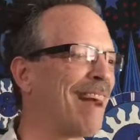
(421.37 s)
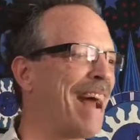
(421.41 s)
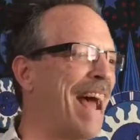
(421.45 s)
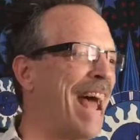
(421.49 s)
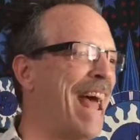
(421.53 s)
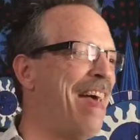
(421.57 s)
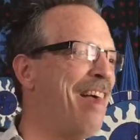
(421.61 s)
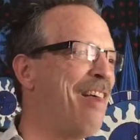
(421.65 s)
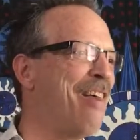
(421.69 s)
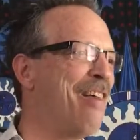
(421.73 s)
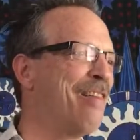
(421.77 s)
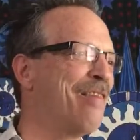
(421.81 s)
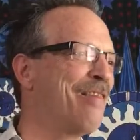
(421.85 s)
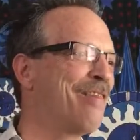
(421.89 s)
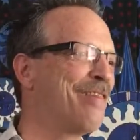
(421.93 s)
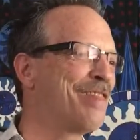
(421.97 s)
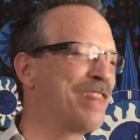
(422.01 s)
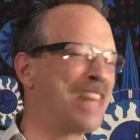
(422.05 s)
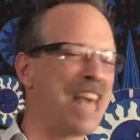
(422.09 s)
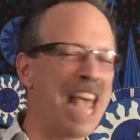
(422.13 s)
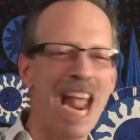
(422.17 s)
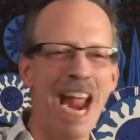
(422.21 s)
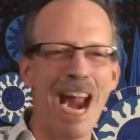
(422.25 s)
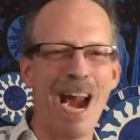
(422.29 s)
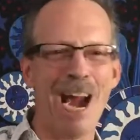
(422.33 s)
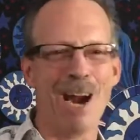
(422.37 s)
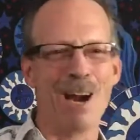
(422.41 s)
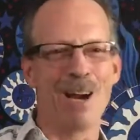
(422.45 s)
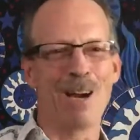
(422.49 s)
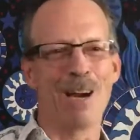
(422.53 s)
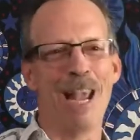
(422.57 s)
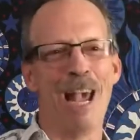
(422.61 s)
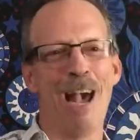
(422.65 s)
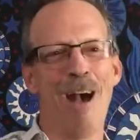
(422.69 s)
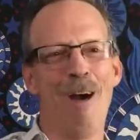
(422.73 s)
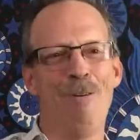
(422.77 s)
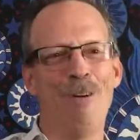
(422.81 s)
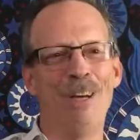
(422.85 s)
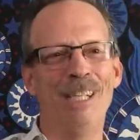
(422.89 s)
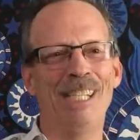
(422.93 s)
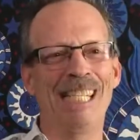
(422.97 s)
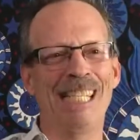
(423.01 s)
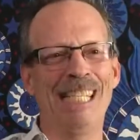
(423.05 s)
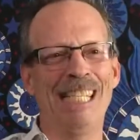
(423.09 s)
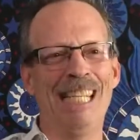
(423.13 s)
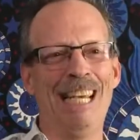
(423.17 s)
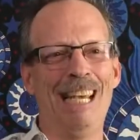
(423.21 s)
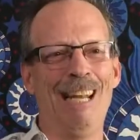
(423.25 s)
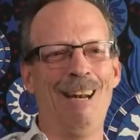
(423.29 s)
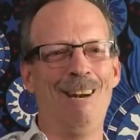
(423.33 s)
right there now,
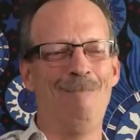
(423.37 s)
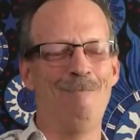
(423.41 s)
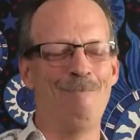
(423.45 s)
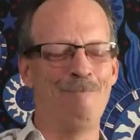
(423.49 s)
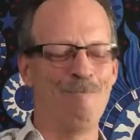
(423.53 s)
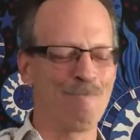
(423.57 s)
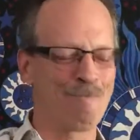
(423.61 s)
isn't it?